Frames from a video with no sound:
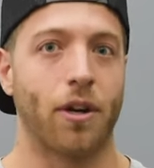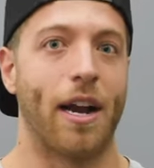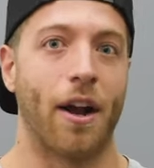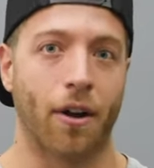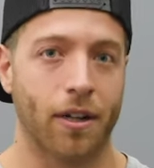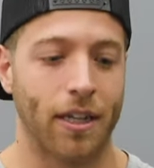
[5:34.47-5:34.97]

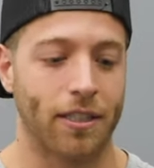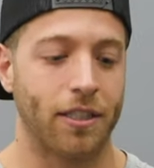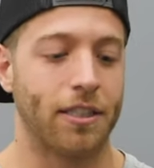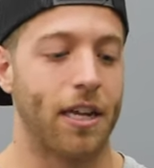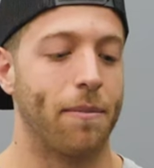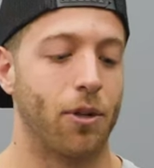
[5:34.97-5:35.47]
or air
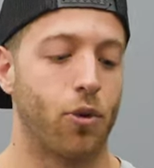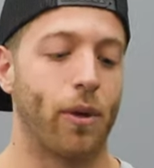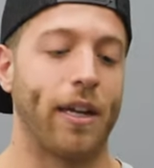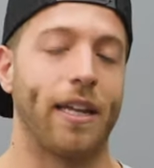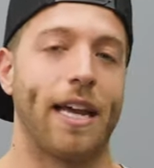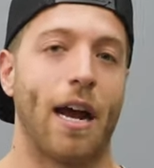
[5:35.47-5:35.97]
clusters in
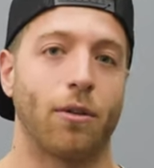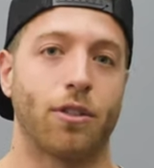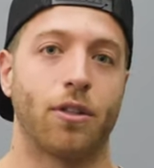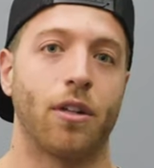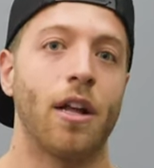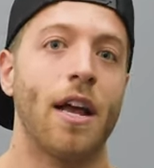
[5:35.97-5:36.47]
between the
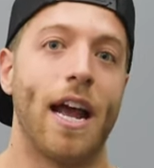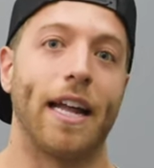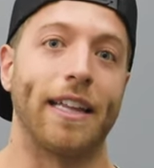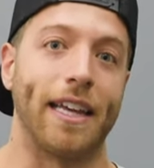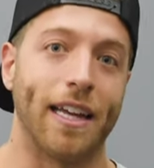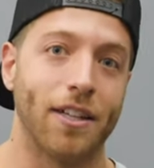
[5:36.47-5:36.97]
outsole
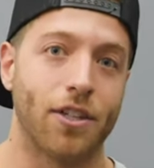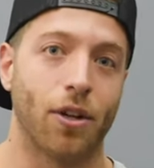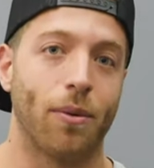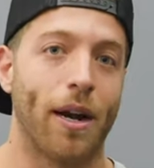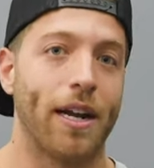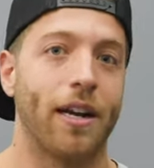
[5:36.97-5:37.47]
and the
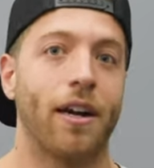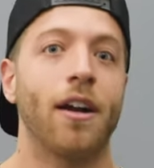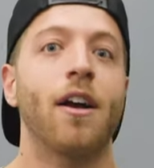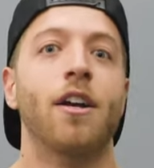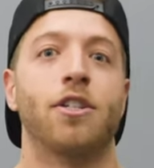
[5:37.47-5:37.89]
insole right here.